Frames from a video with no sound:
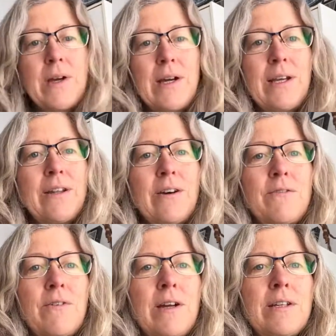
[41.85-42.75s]
I
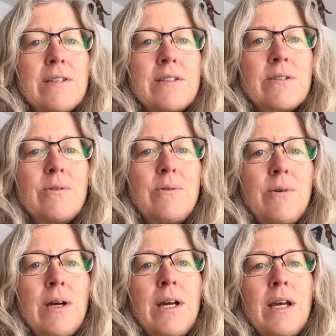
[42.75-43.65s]
cannot find it.
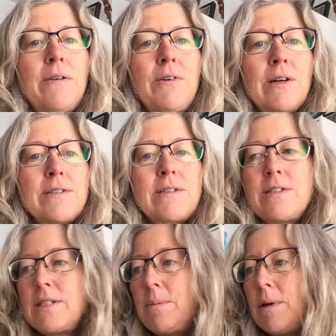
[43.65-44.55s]
So if you guys
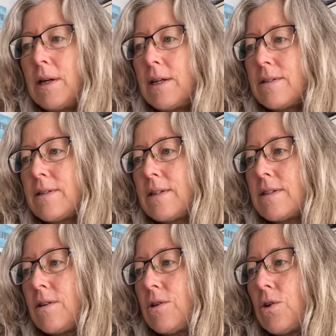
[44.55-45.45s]
can see me, I guess
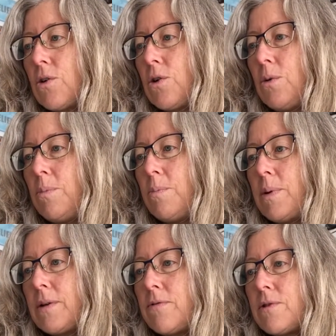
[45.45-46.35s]
that's all good,
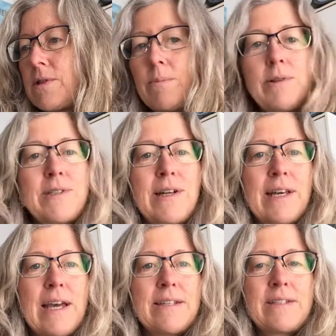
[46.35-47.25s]
but for some reason I
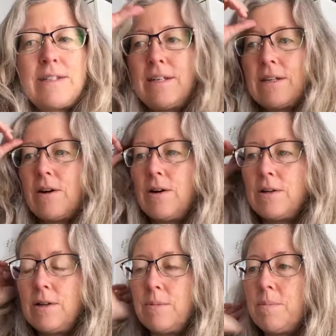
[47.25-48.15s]
can't see it
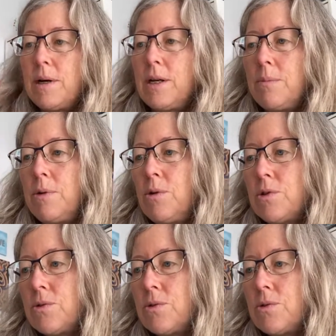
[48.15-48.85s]
on my computer.